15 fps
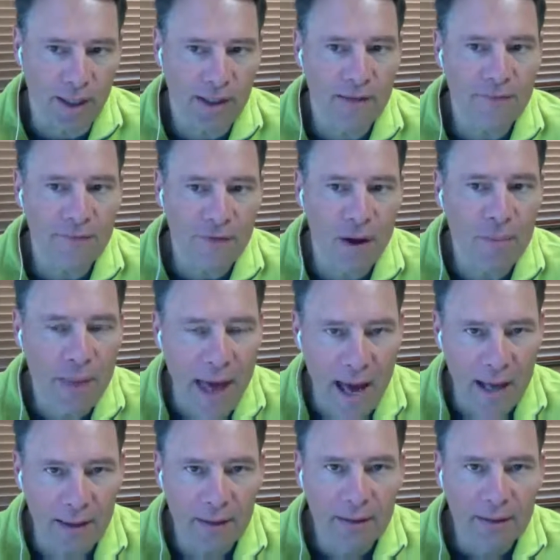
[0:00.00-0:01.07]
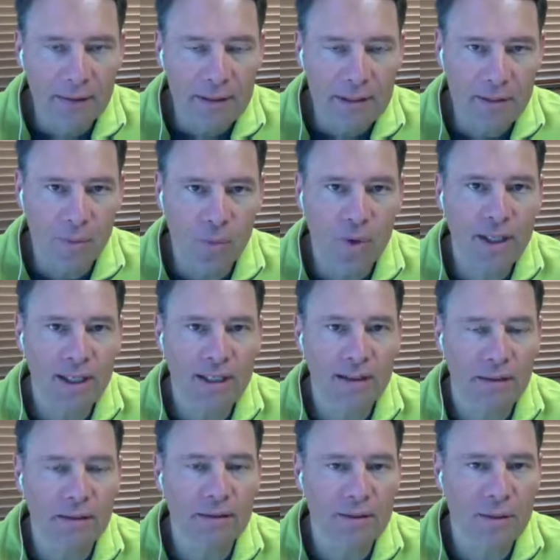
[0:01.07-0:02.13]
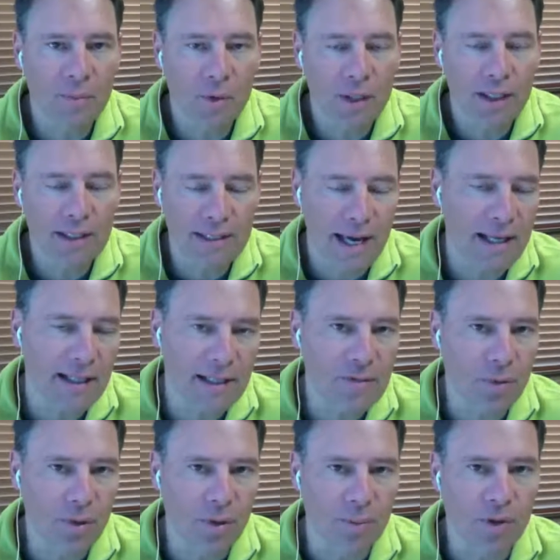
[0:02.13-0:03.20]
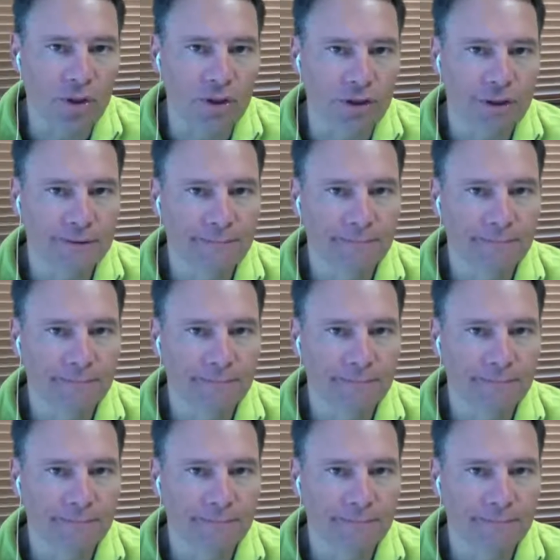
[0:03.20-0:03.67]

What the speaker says: And then from that, some winning taglines will emerge.